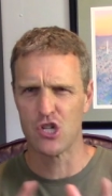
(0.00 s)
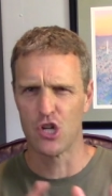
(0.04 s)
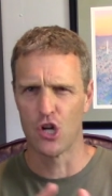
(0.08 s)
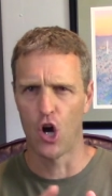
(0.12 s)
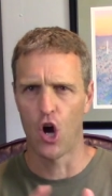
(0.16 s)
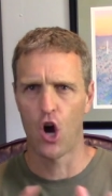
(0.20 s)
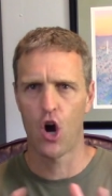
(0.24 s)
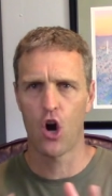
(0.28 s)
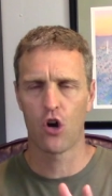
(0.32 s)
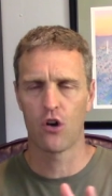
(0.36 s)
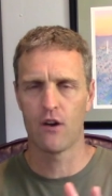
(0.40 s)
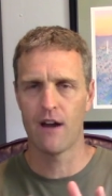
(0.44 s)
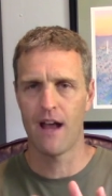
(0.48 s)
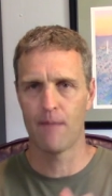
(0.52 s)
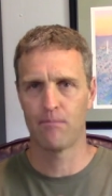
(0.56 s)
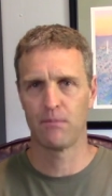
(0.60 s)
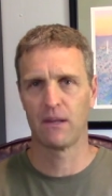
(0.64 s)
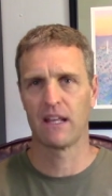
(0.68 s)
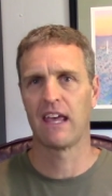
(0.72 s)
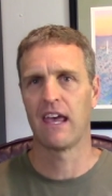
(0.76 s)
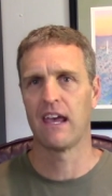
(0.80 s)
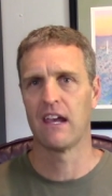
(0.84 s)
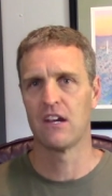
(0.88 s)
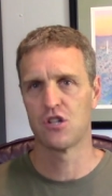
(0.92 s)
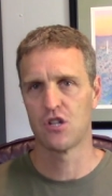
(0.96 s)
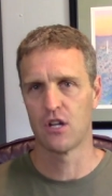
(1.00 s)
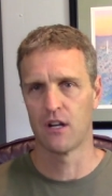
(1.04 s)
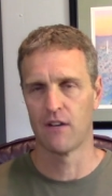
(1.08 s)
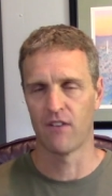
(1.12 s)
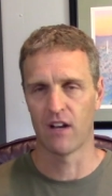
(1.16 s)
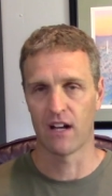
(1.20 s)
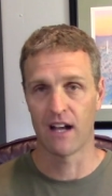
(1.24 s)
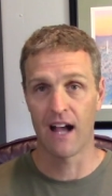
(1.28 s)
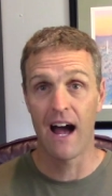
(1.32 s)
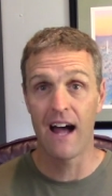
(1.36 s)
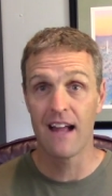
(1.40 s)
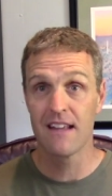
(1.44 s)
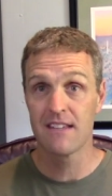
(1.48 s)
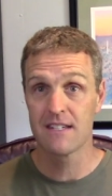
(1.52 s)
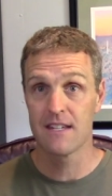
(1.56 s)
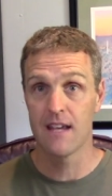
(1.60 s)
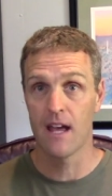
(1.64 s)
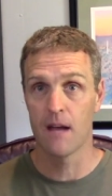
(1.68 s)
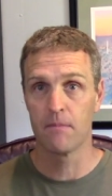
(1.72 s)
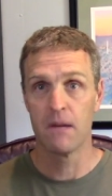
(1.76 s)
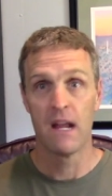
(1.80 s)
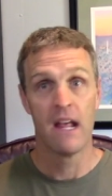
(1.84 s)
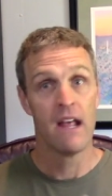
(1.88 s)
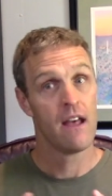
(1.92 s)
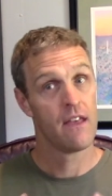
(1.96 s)
a hard application of a
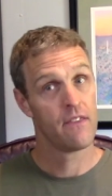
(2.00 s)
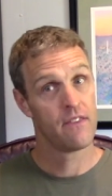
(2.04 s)
concept